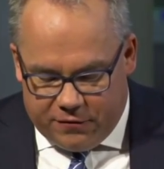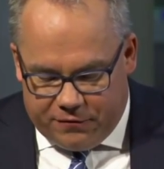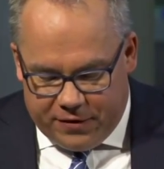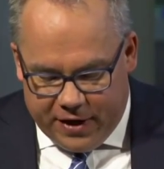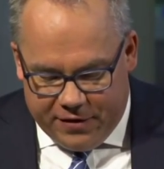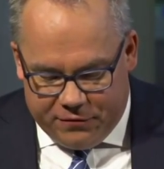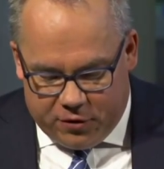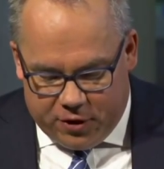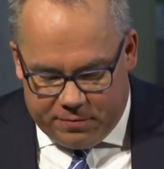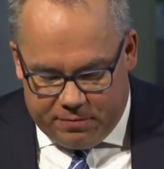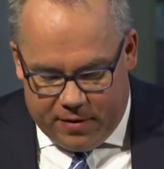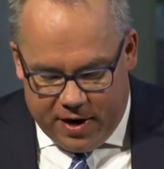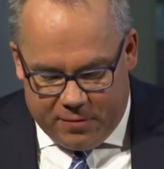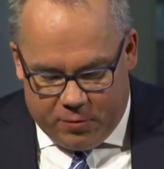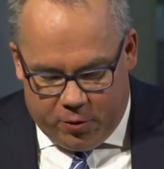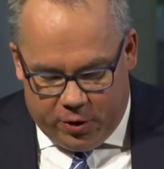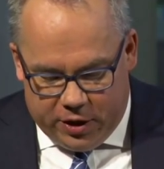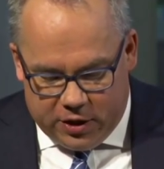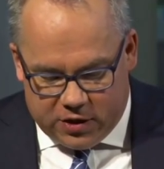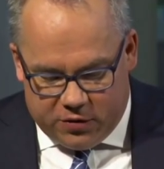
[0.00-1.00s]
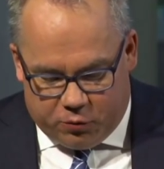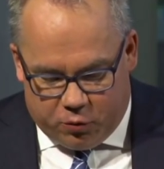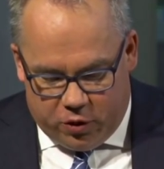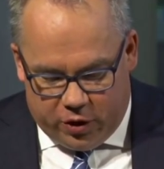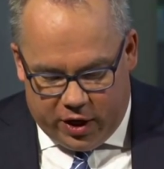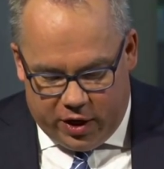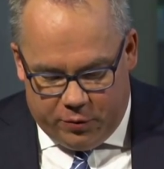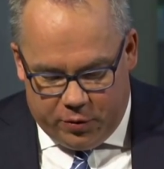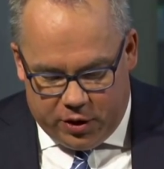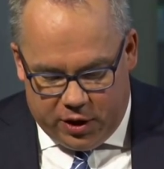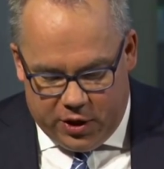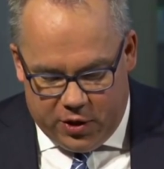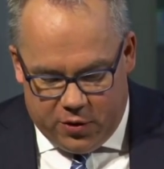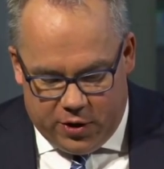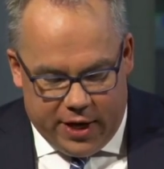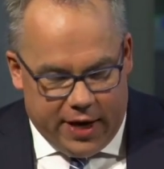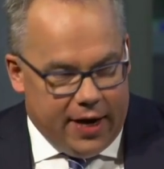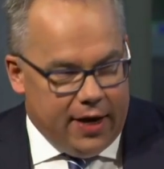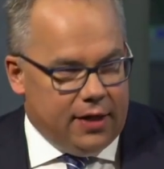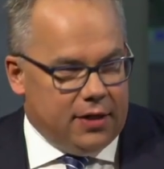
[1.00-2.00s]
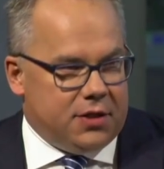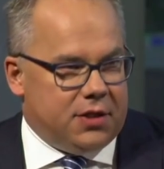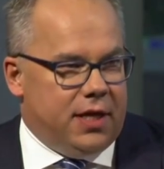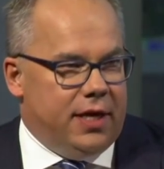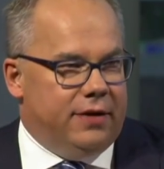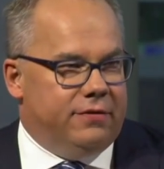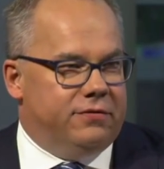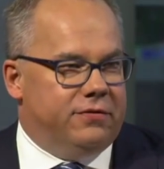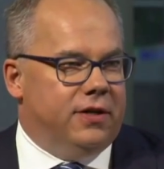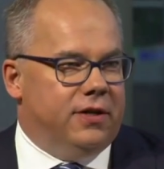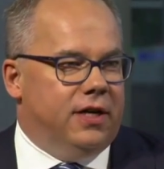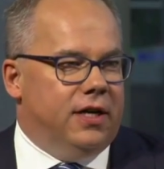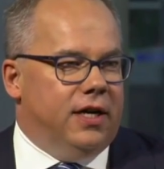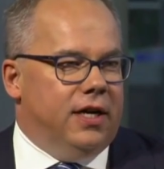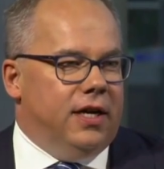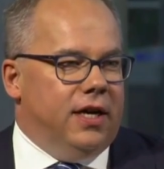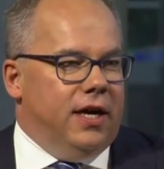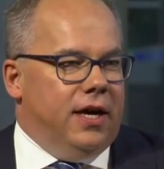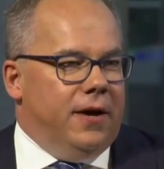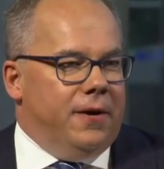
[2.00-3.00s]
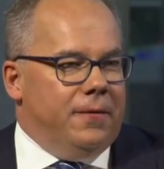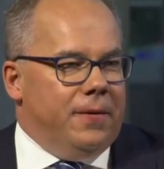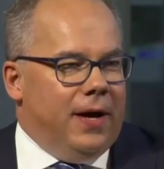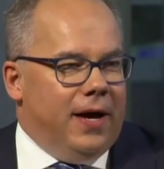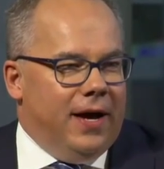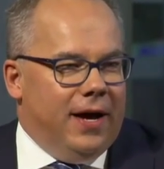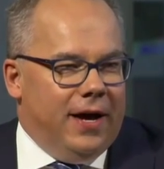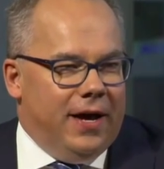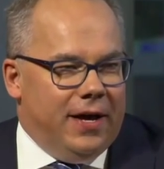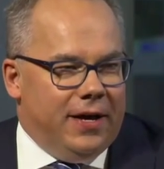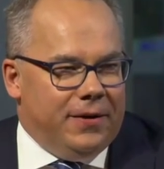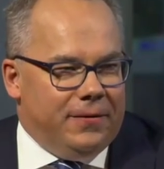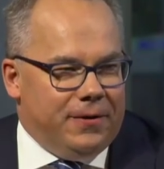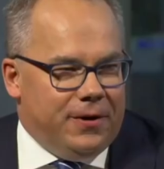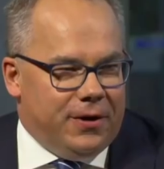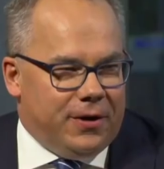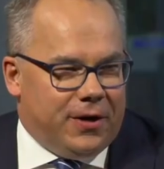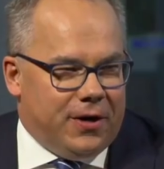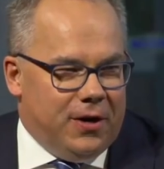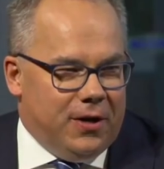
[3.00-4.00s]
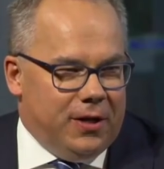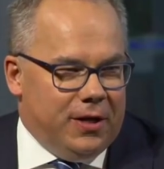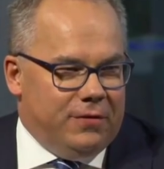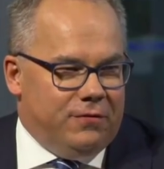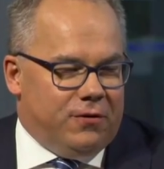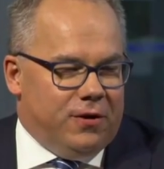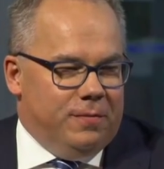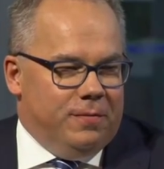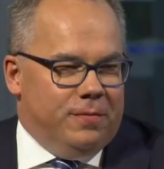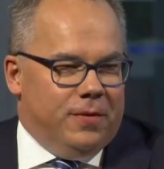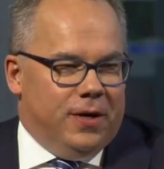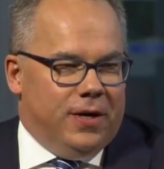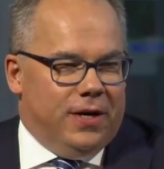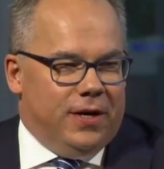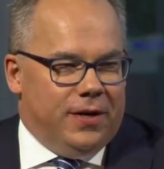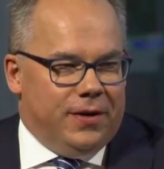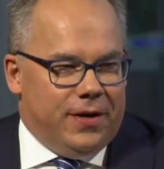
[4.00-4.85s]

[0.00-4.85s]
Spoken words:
your favorite memories of working with Leona Alislev, your colleague from